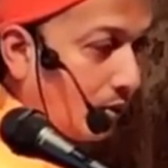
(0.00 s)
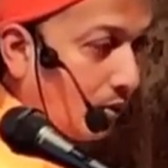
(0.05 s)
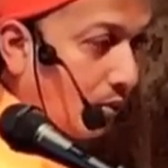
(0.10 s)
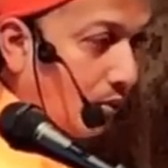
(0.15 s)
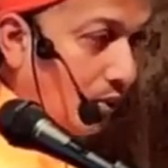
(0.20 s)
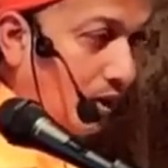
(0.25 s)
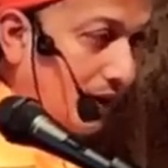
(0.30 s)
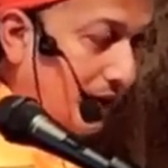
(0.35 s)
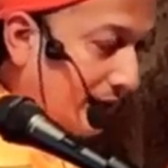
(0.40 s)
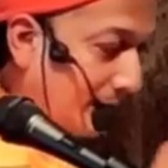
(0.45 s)

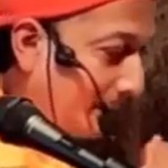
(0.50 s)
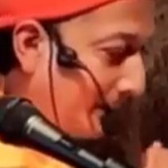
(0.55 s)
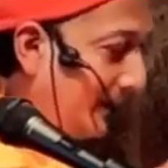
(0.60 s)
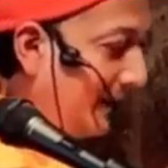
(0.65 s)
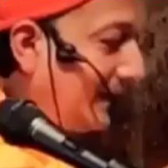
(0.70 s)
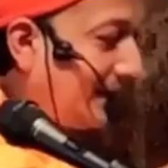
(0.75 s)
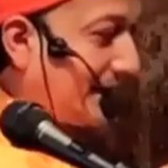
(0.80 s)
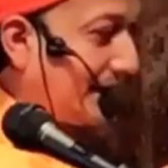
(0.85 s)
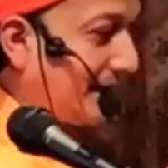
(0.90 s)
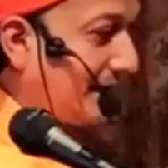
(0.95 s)
What it
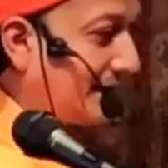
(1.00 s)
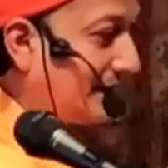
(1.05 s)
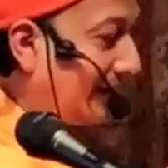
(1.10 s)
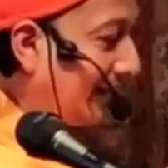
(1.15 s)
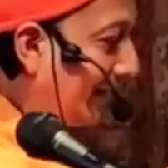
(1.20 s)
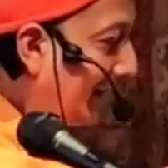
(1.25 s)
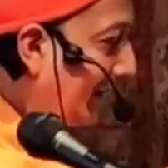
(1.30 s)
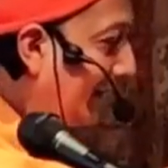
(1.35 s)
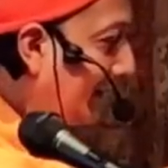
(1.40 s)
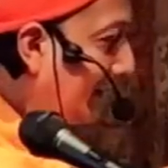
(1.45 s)
means is
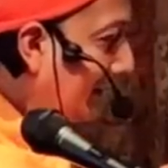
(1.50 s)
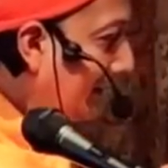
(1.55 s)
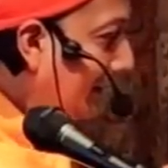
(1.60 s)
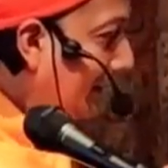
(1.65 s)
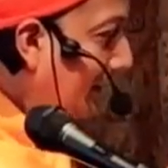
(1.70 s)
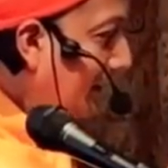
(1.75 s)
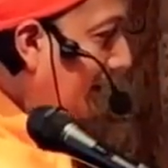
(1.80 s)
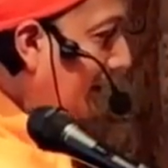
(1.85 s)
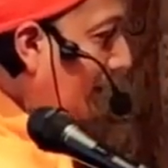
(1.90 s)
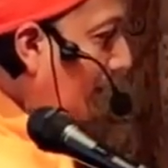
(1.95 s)
this.
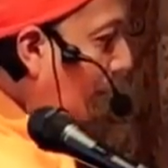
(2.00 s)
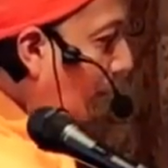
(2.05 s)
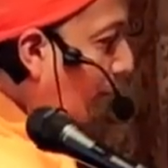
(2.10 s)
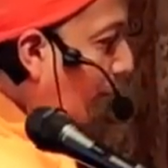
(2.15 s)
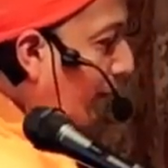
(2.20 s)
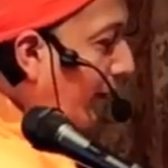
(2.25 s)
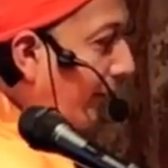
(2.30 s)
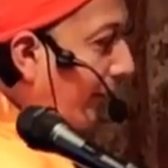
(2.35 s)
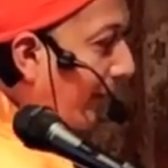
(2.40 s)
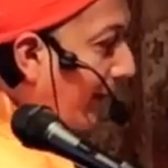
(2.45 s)

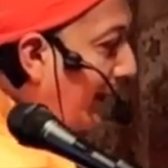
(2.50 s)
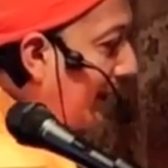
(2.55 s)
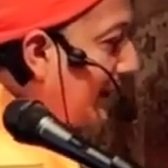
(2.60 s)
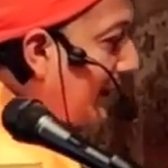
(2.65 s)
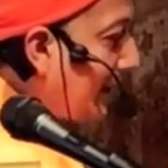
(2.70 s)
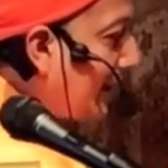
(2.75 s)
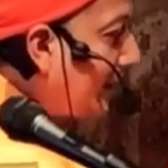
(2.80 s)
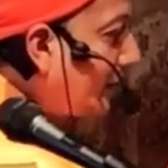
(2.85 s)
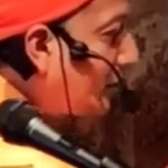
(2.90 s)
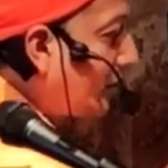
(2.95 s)
Viveka